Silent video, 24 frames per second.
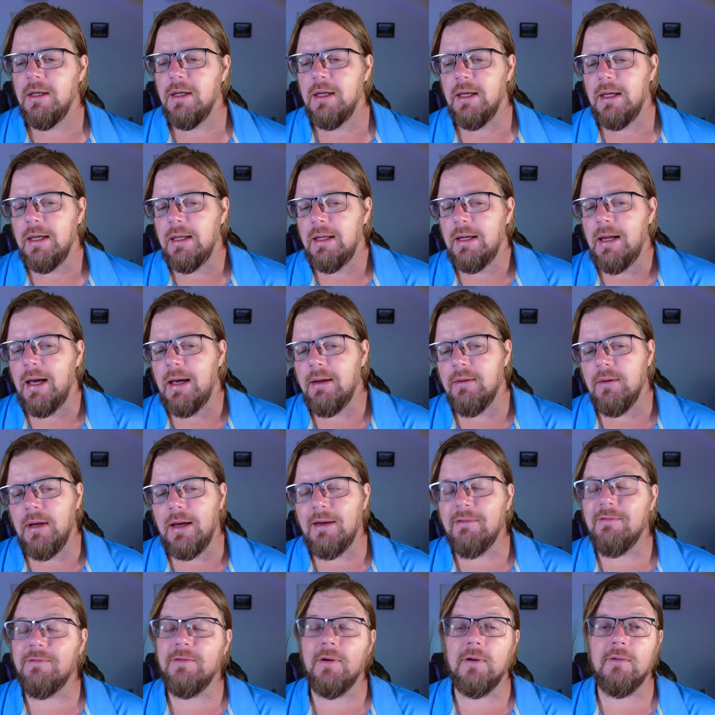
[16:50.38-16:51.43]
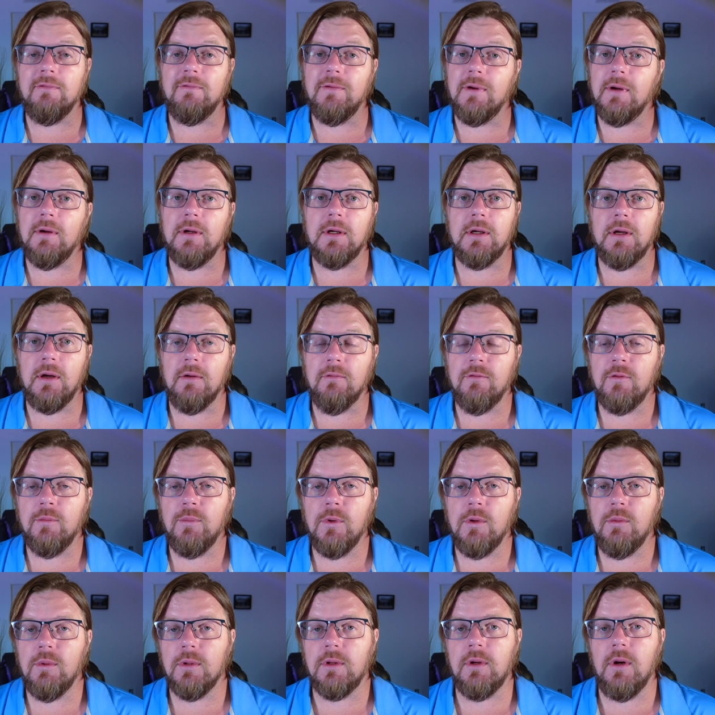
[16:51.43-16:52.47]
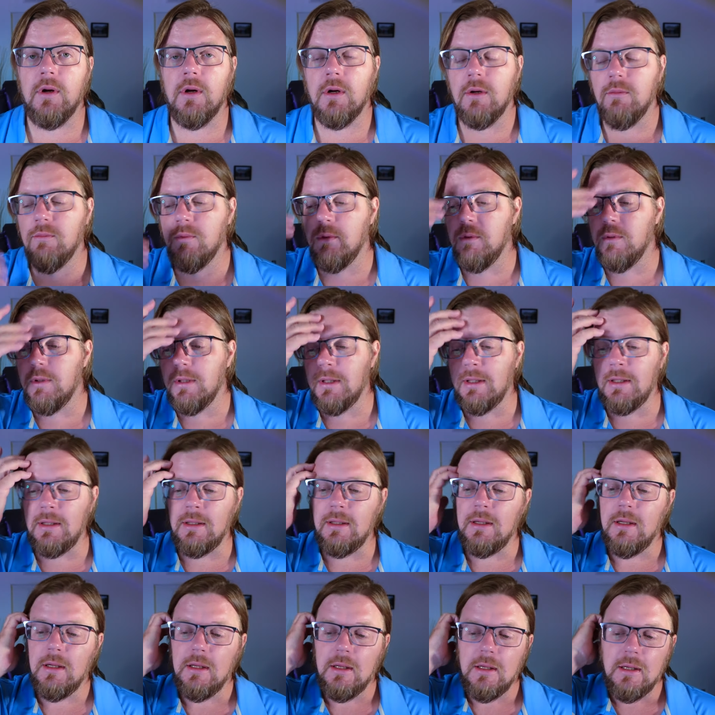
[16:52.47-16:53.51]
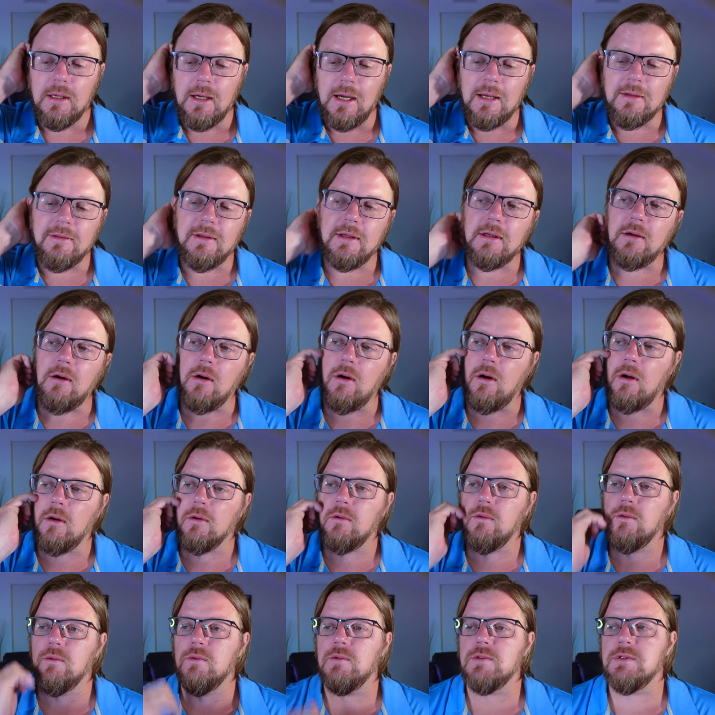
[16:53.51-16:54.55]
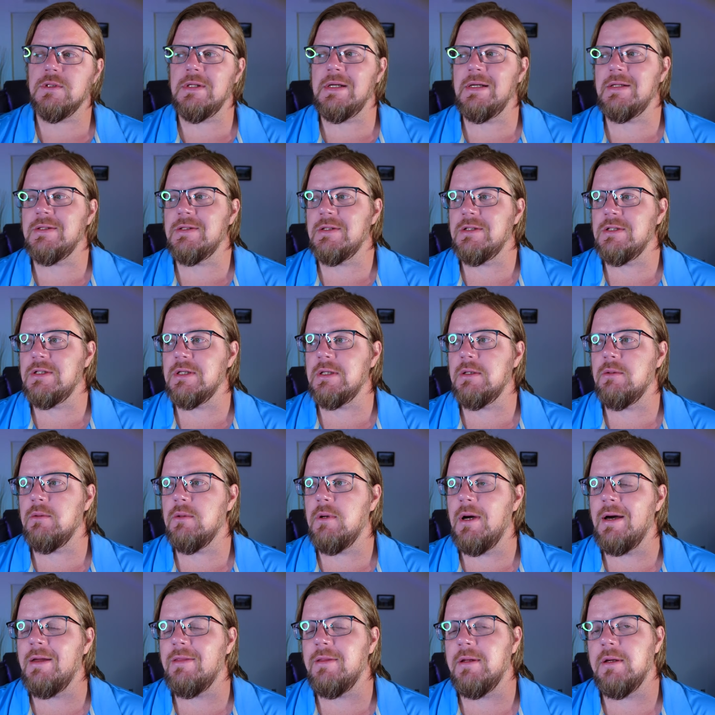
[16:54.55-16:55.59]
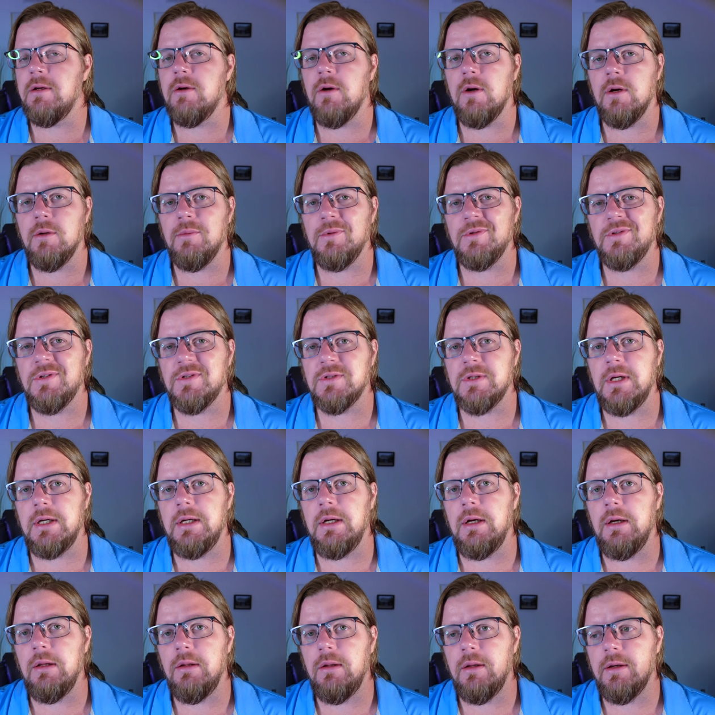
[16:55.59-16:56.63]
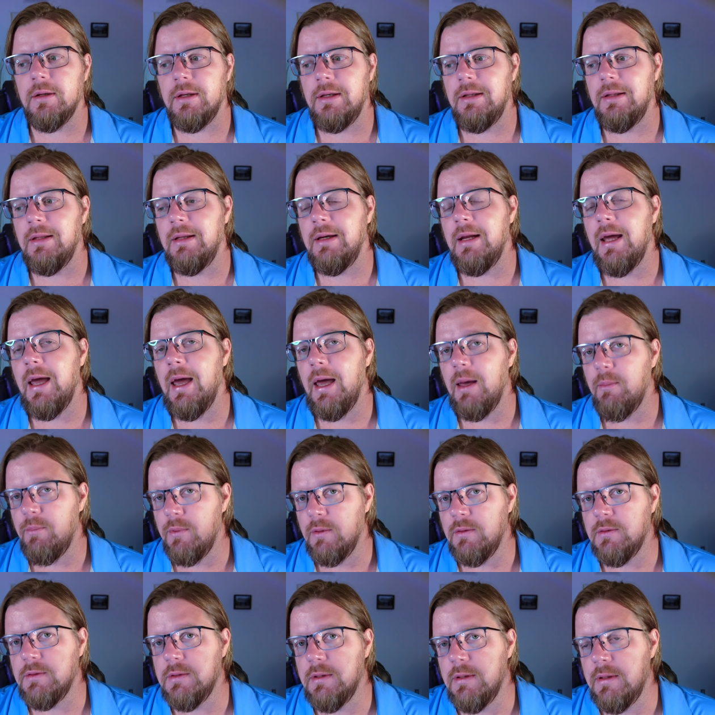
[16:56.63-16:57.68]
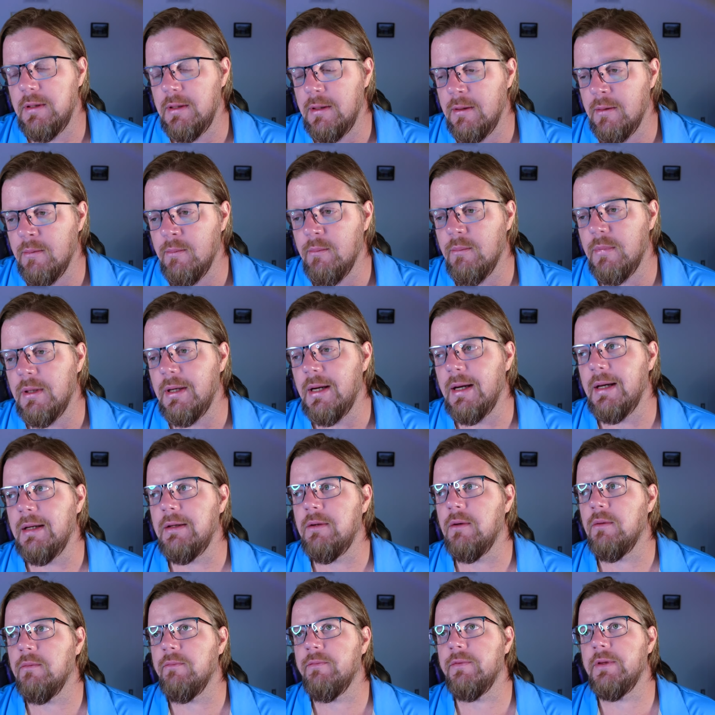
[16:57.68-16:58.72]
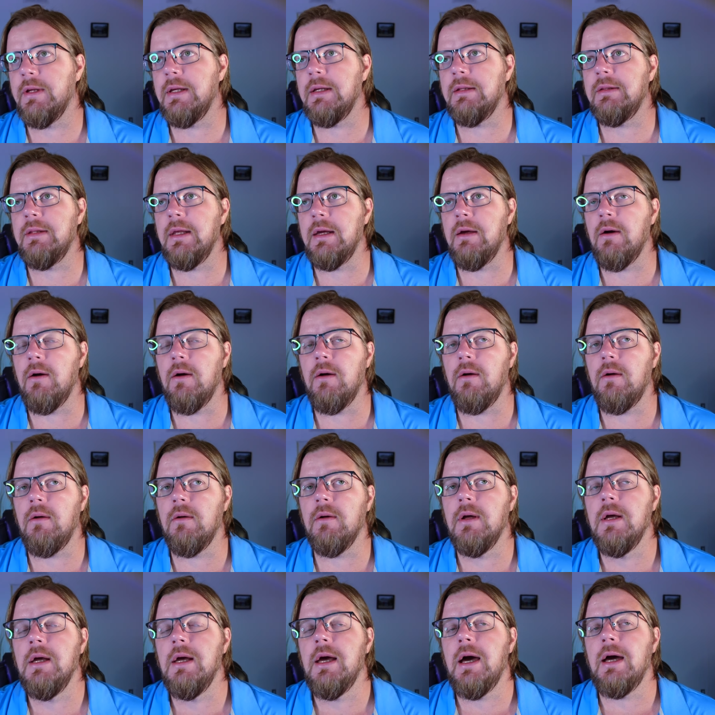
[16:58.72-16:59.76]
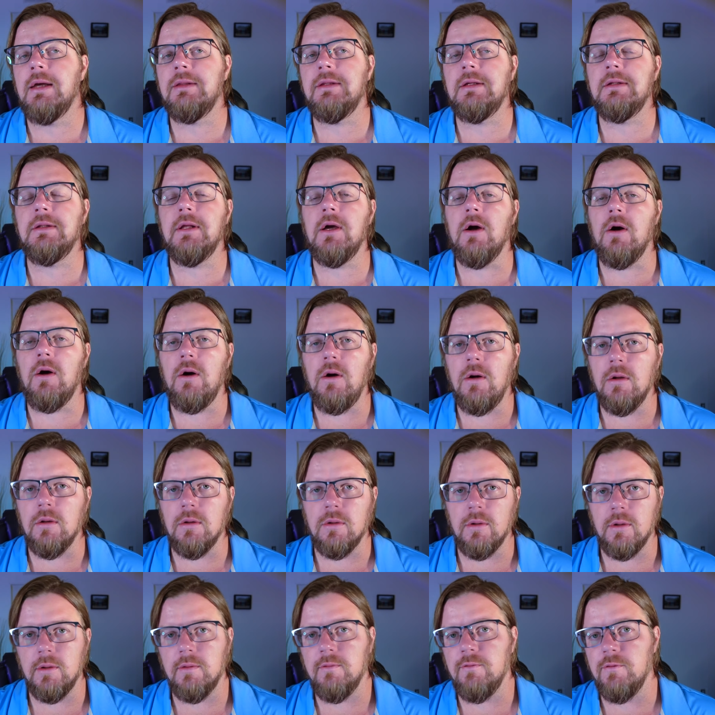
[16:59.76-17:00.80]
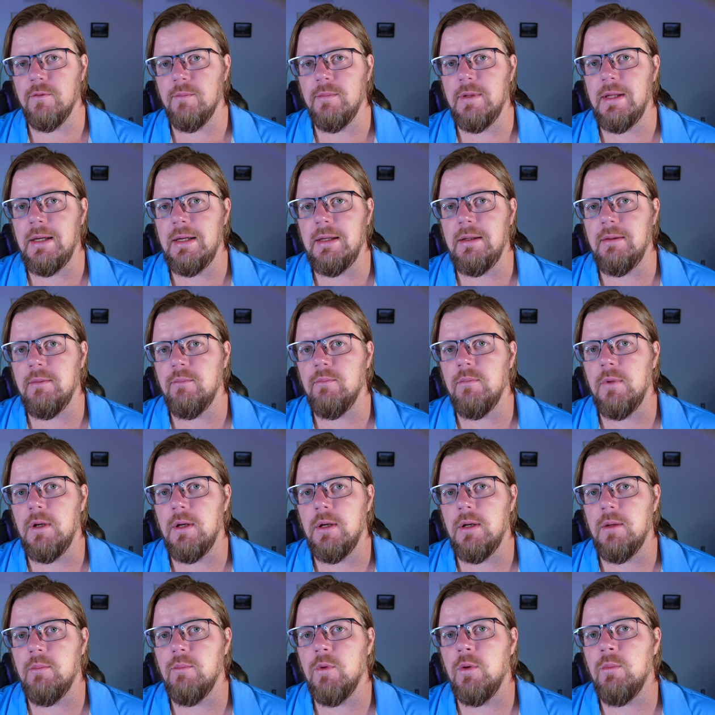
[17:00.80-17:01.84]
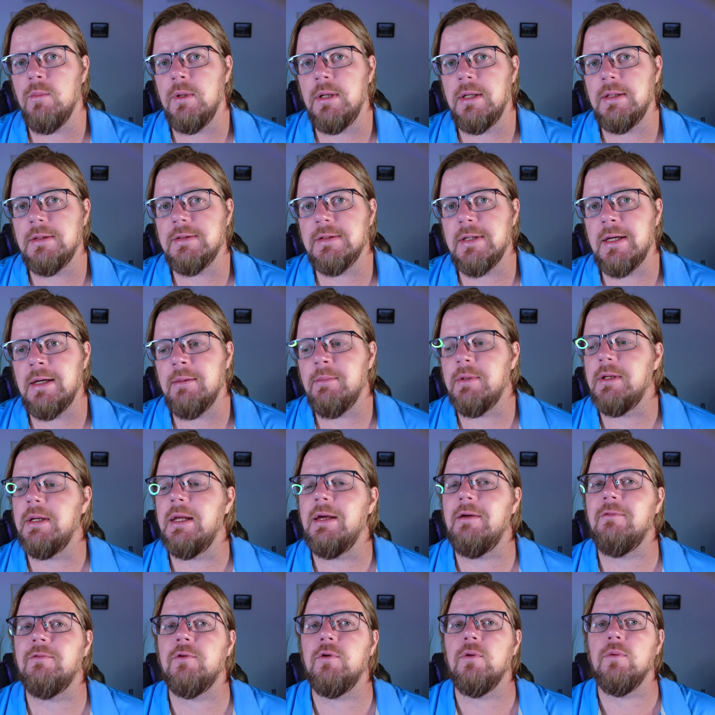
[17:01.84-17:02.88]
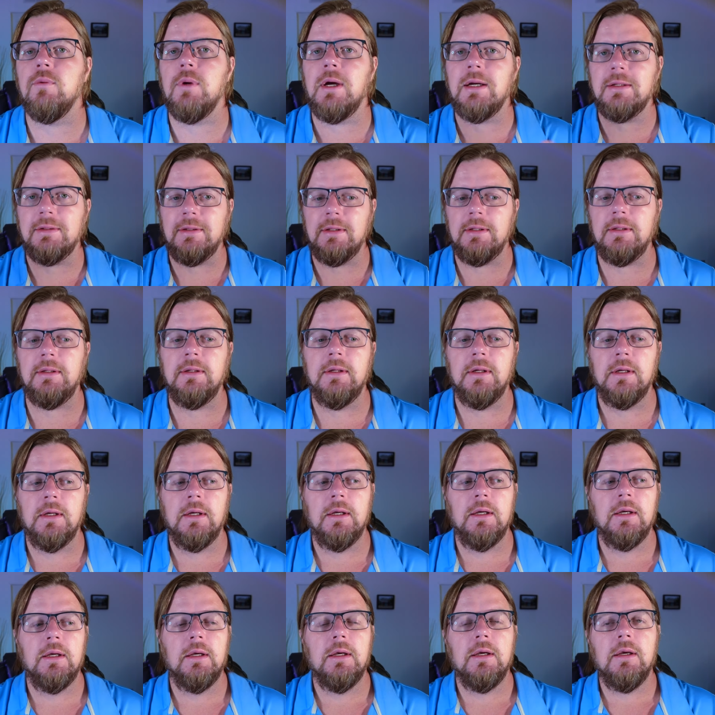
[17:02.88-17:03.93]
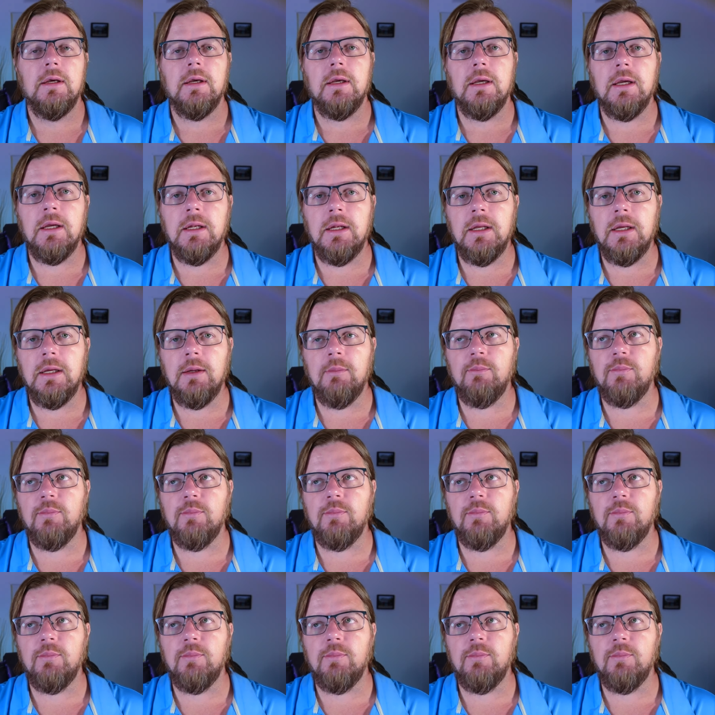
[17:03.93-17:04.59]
And I, I felt very comfortable with Carnival and I think all cruise lines in general, I think Carnival just got unlucky that it happened to them, but I don't think they all, I think they all learned from that uh, moment in time and have corrected any